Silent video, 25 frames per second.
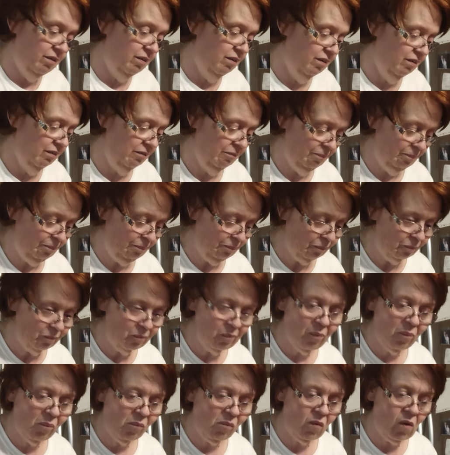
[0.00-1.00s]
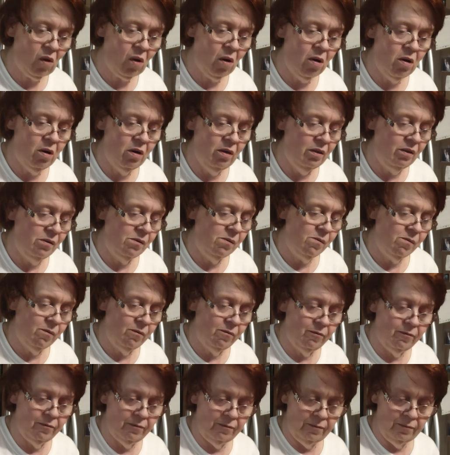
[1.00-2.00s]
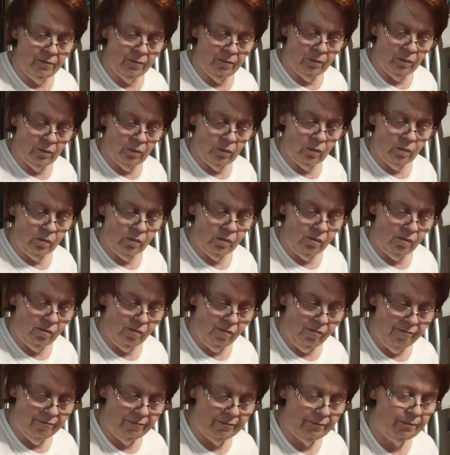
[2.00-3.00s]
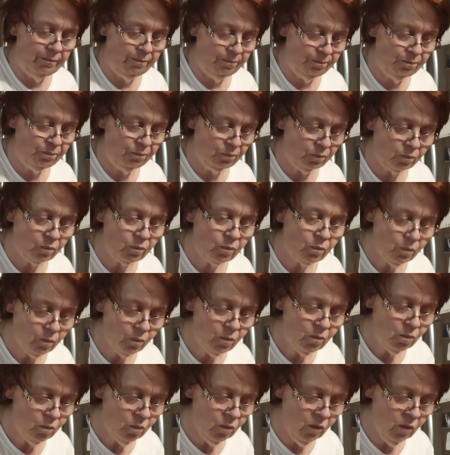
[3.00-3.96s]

Because if you put sand down, it promotes the spread of the runners.